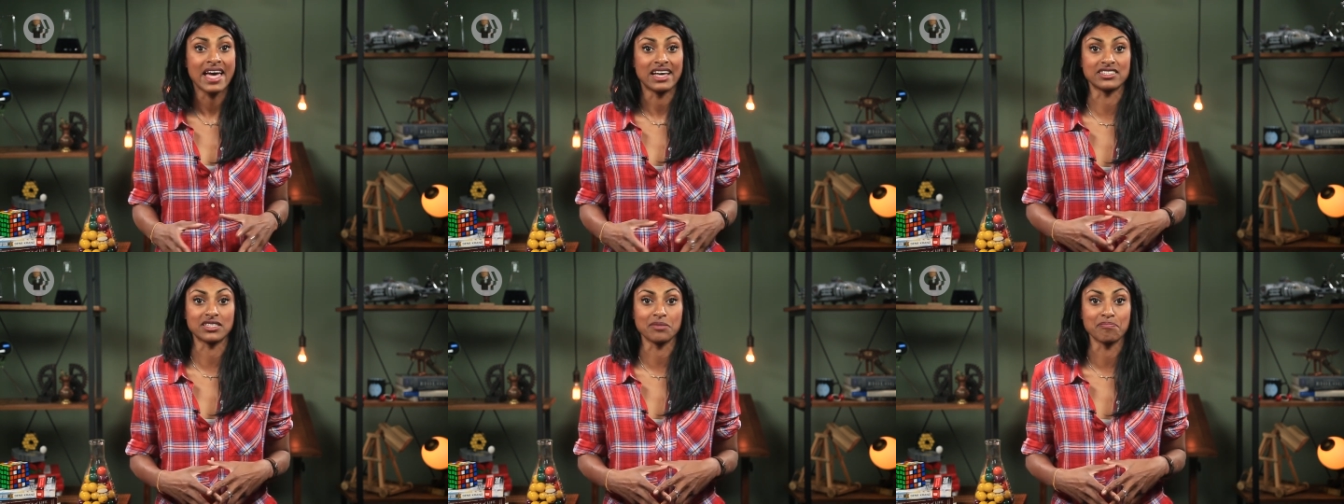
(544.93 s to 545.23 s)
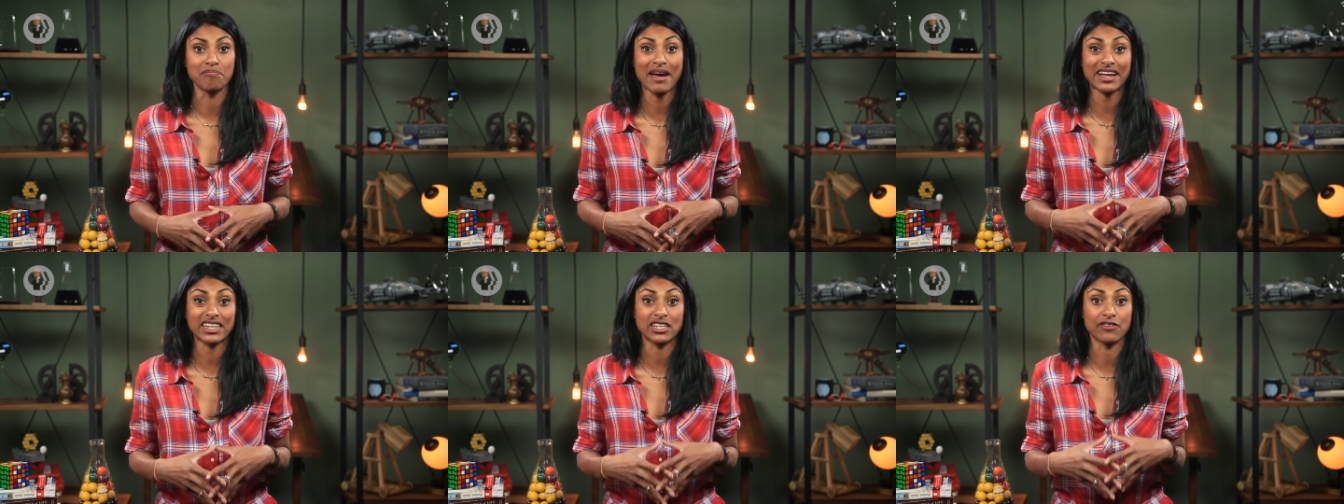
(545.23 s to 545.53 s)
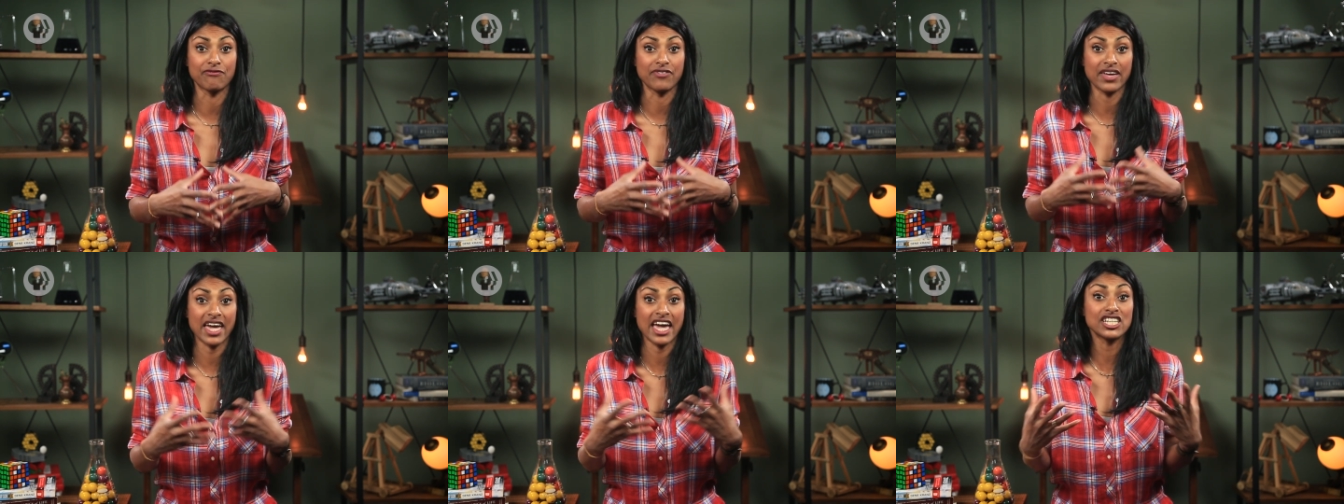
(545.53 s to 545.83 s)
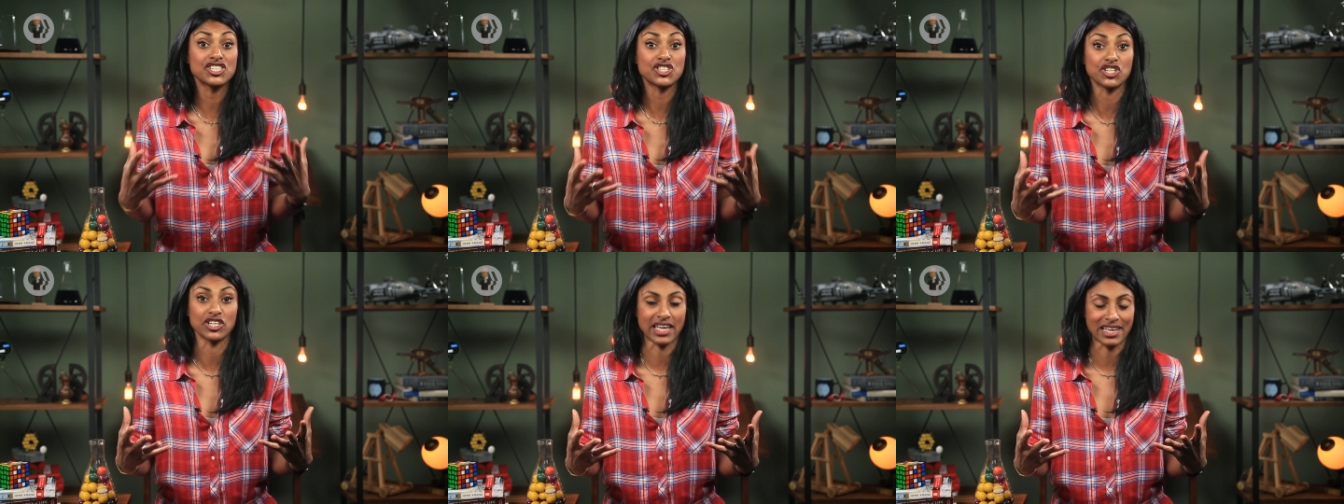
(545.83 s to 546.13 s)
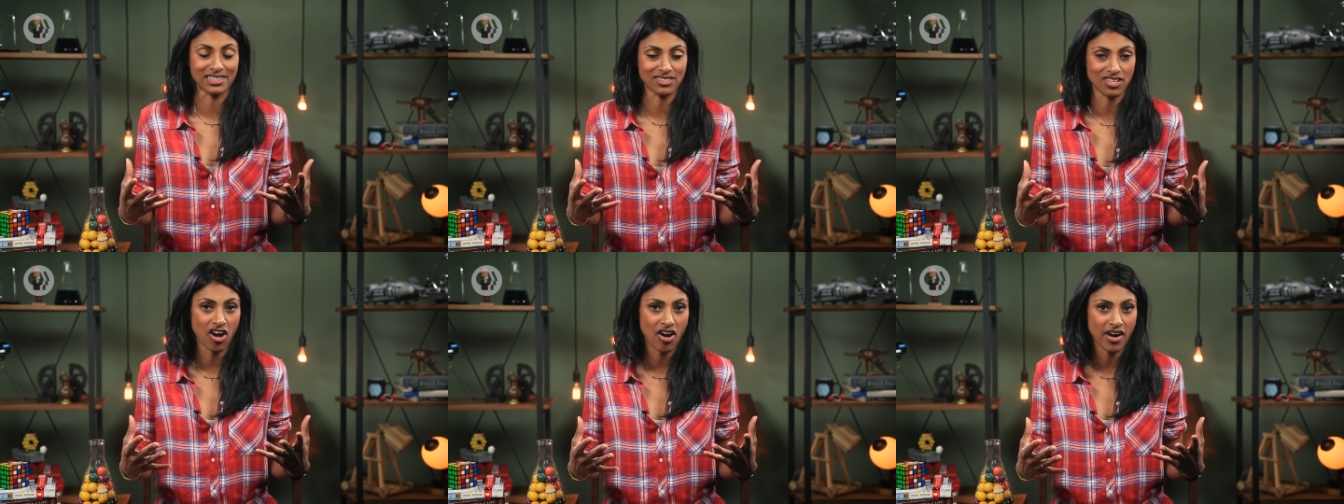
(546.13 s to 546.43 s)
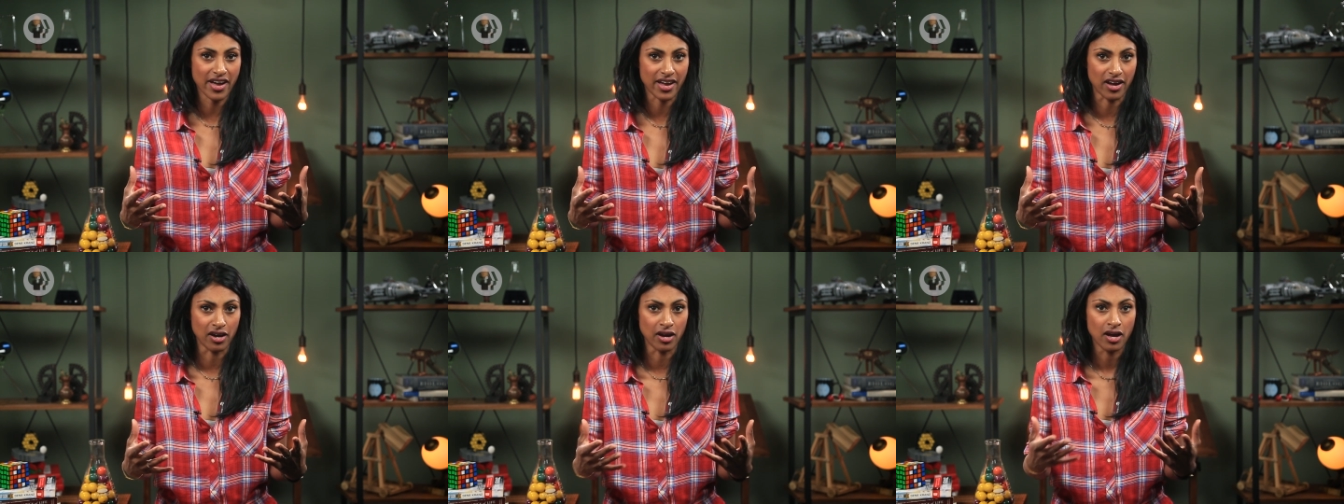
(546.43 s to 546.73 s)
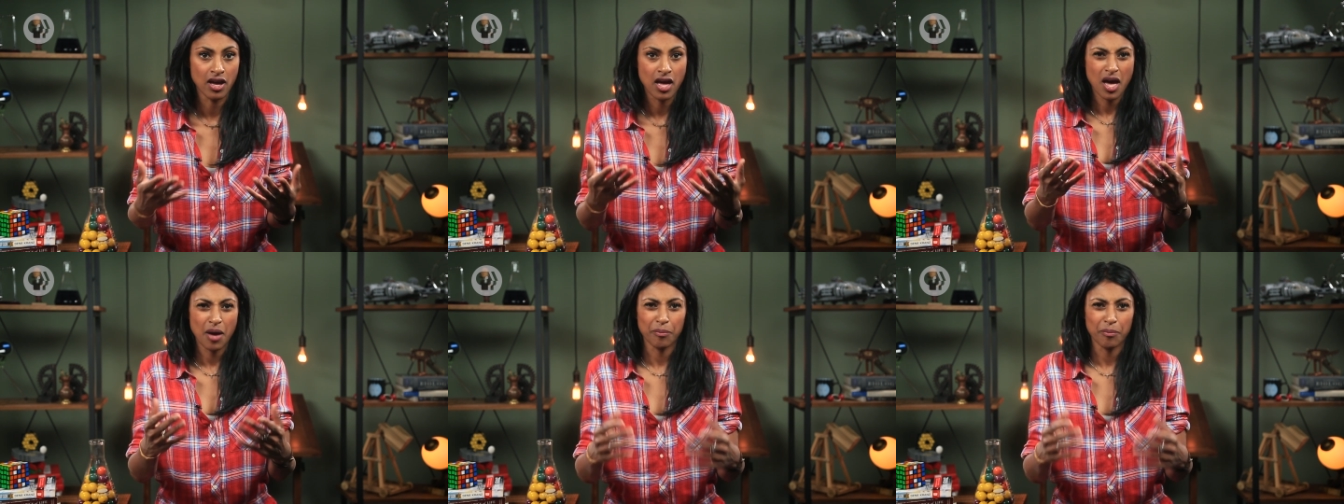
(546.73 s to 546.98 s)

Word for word: as the magnification gets higher